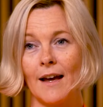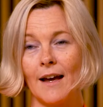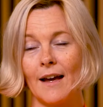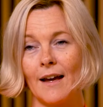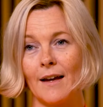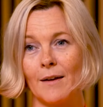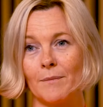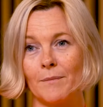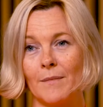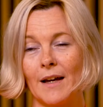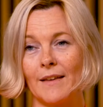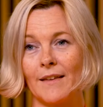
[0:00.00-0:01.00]

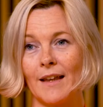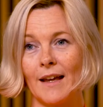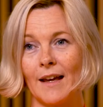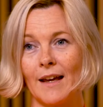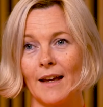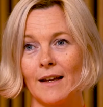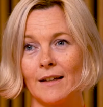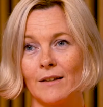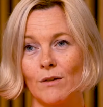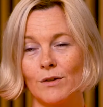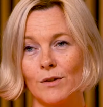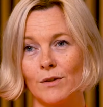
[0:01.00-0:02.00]
and then
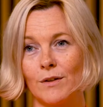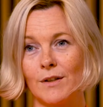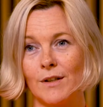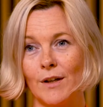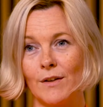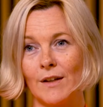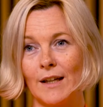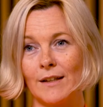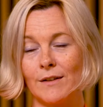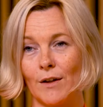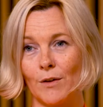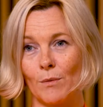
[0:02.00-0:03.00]
also in the
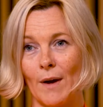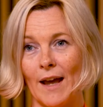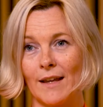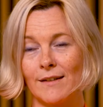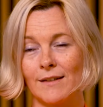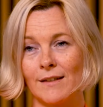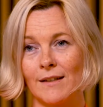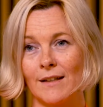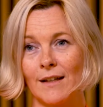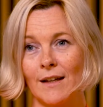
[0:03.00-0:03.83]
southeast, southwest